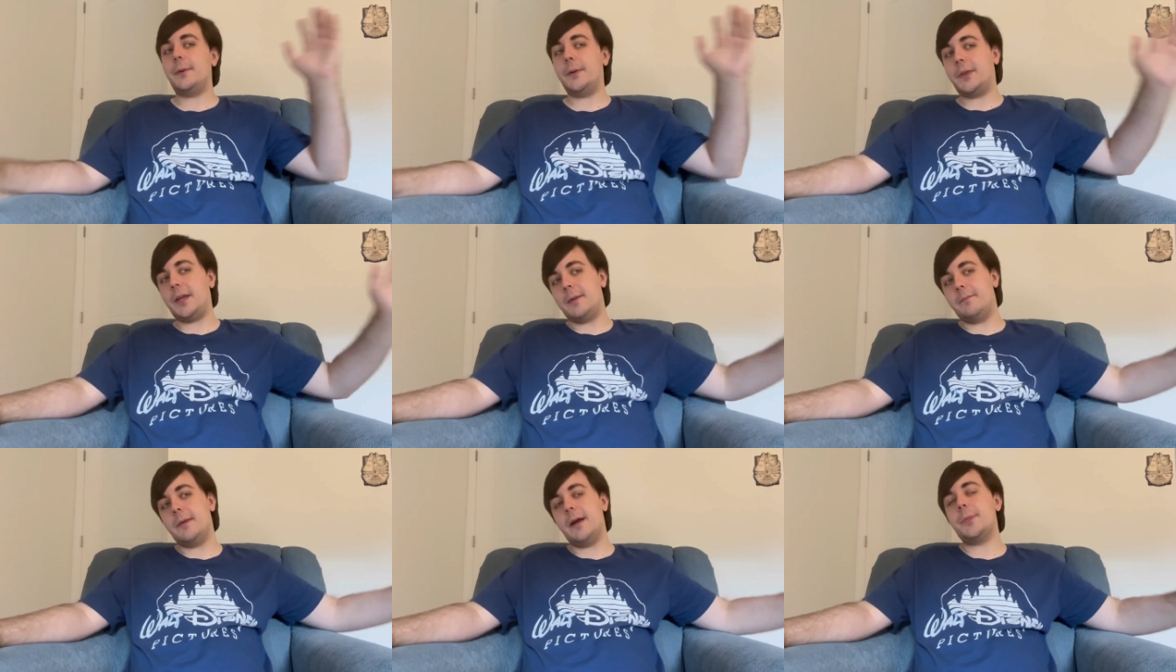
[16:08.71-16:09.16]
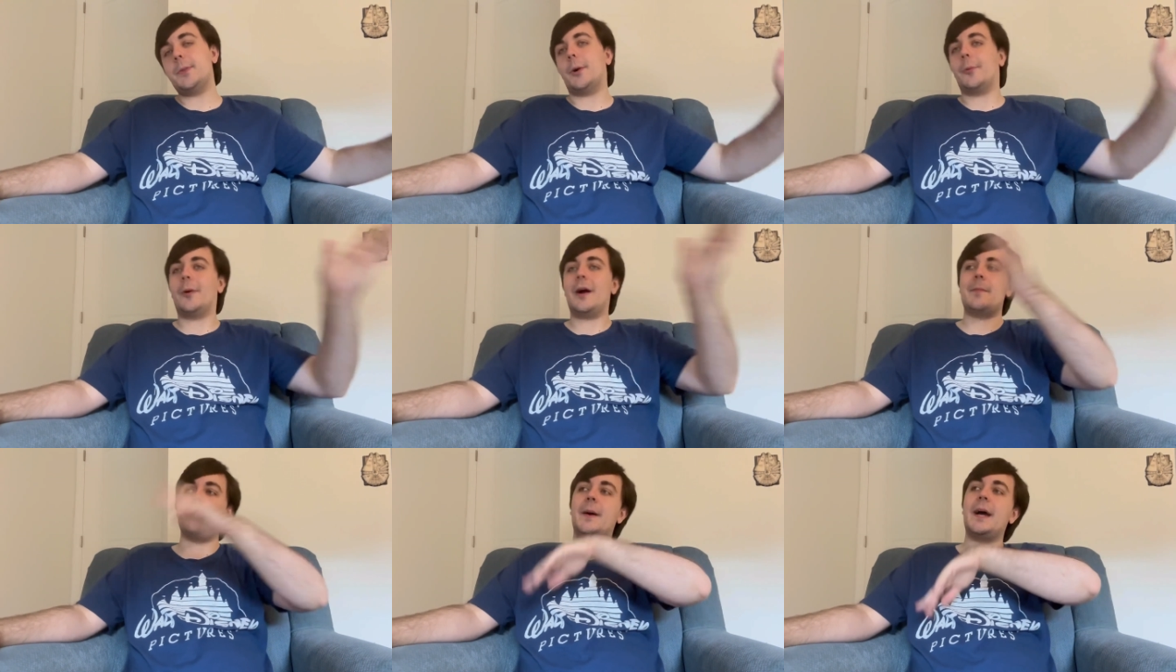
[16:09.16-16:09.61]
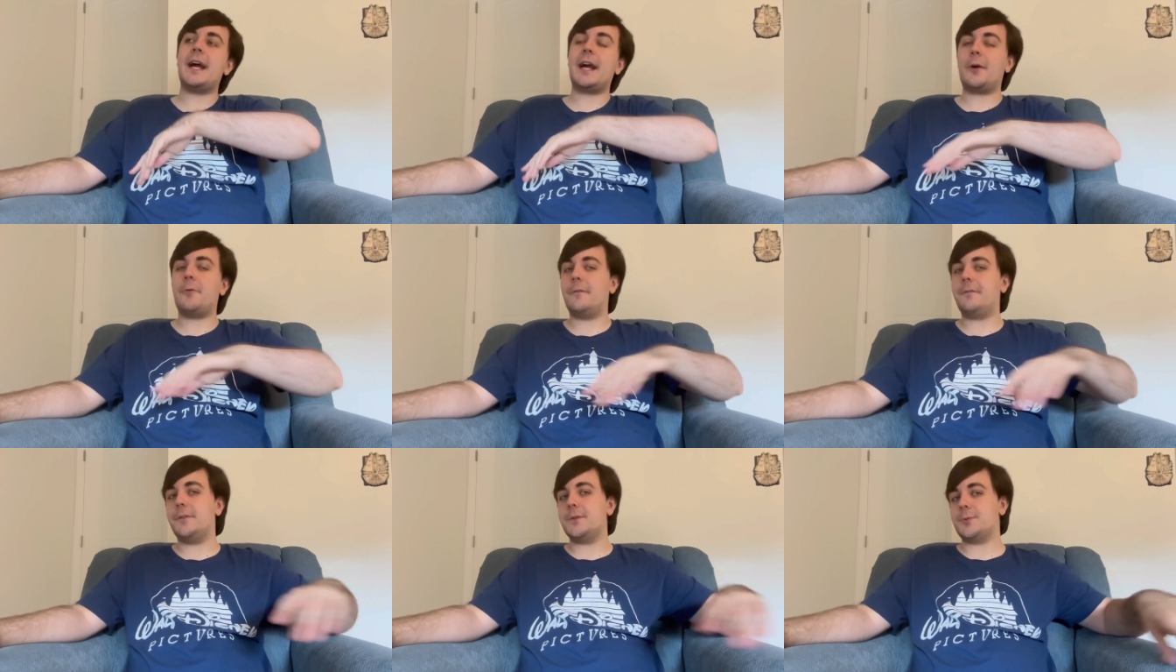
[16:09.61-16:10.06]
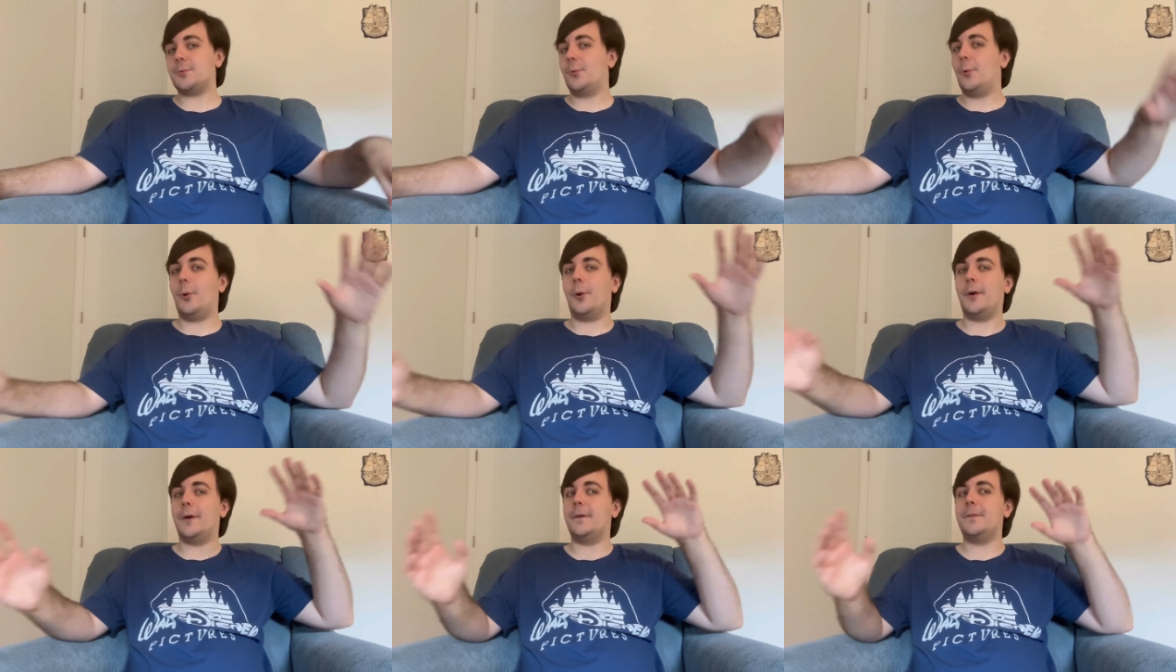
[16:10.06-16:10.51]
but they made their way back with the
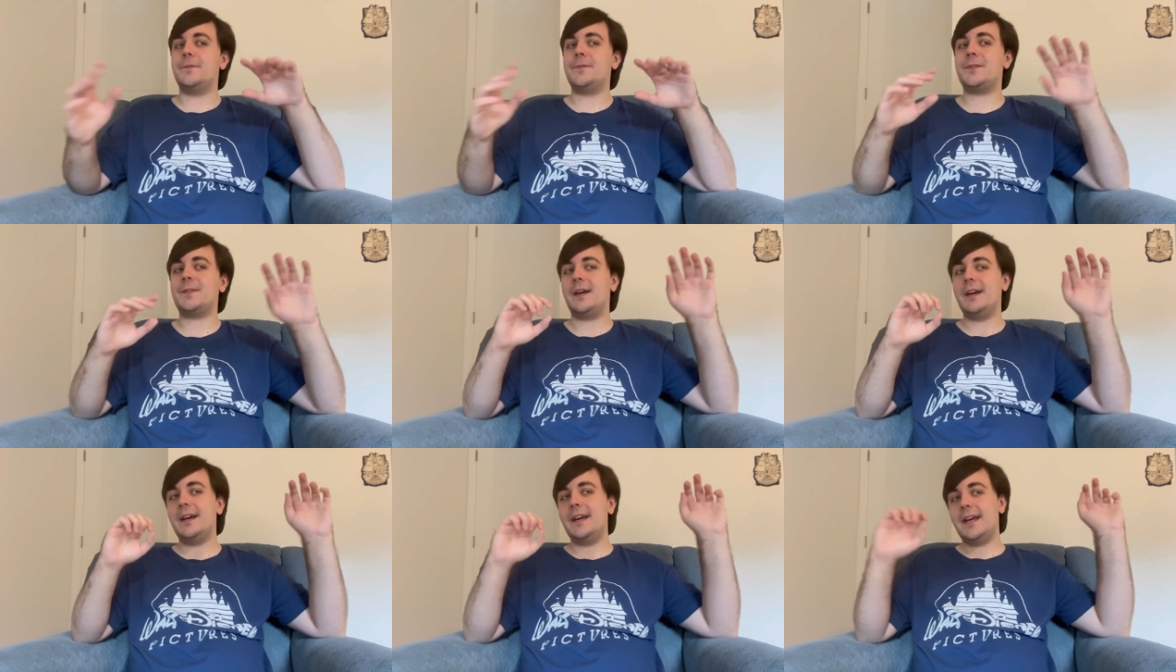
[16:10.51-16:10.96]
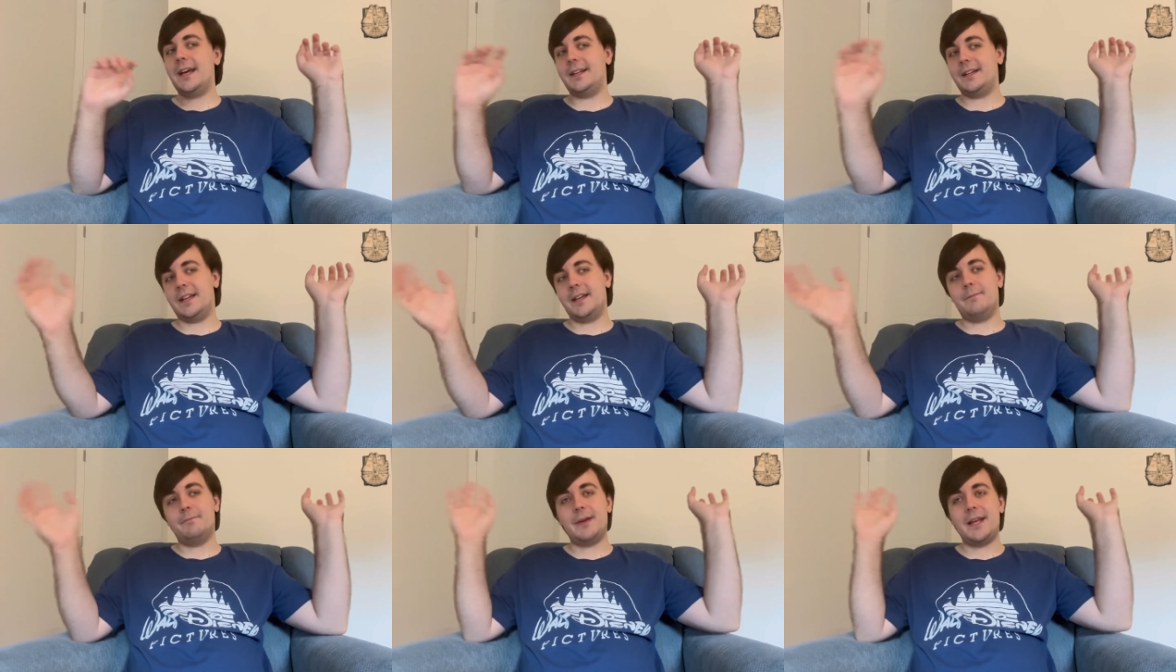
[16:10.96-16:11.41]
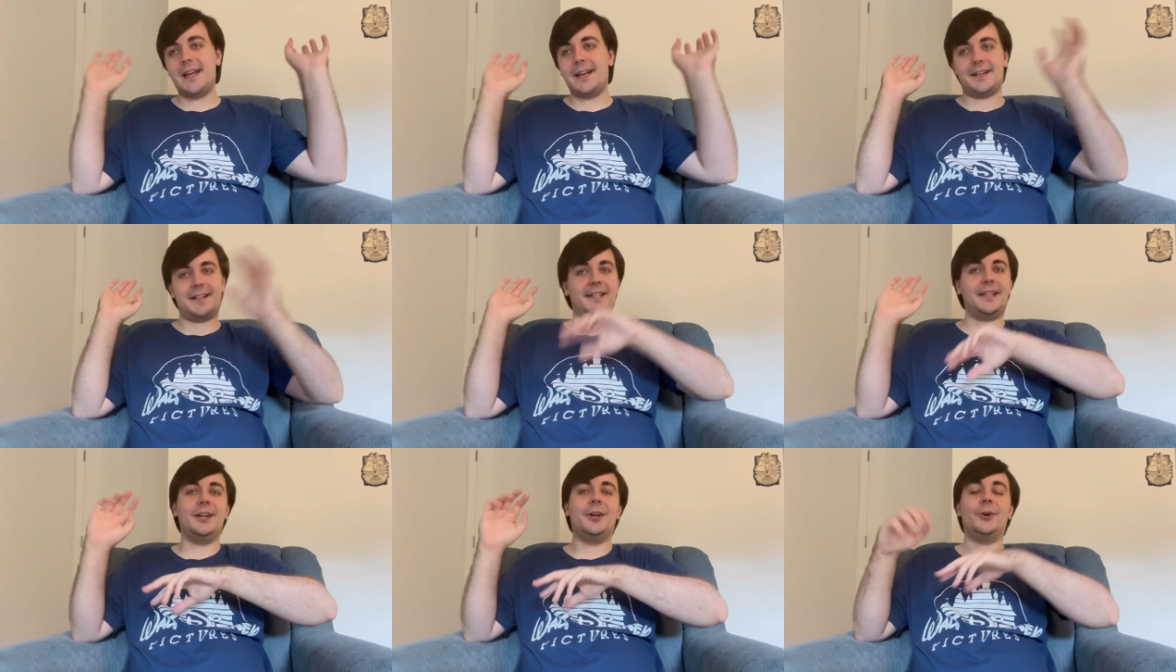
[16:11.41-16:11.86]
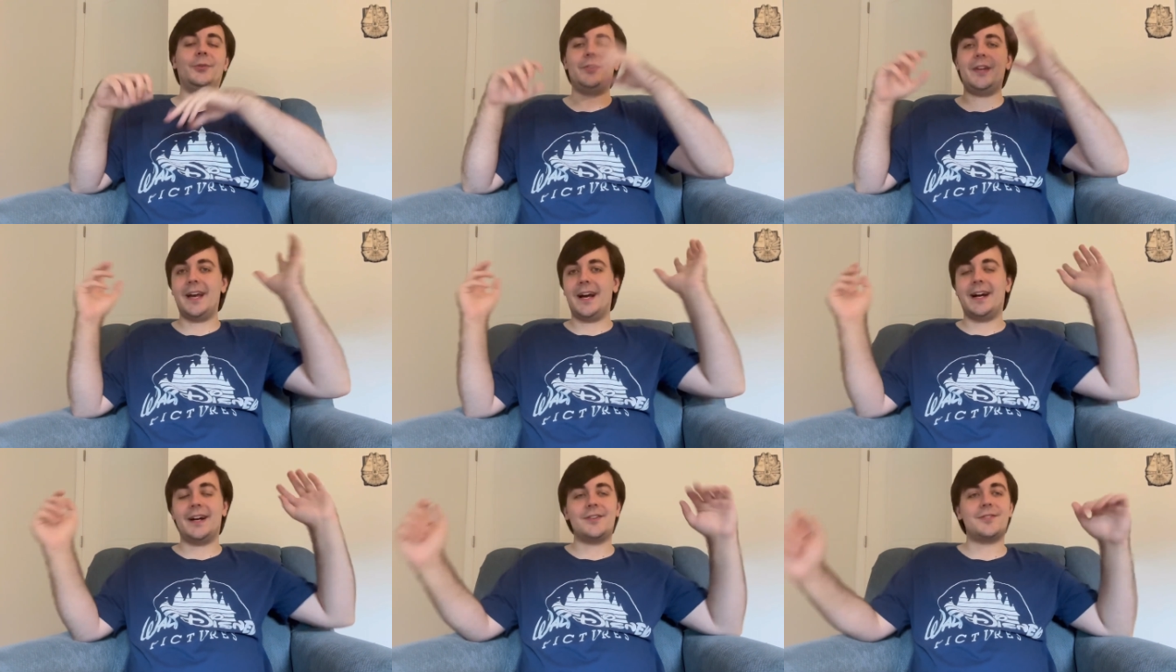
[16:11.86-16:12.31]
dwarves and him being killed.
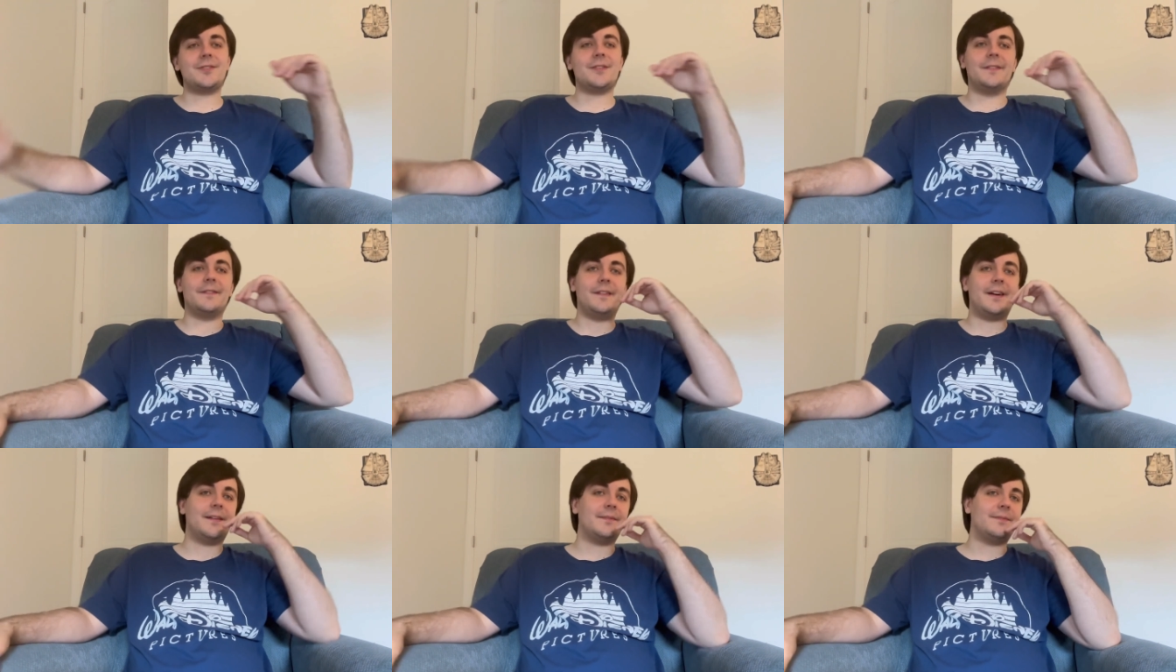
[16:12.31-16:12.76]
Yeah, I should have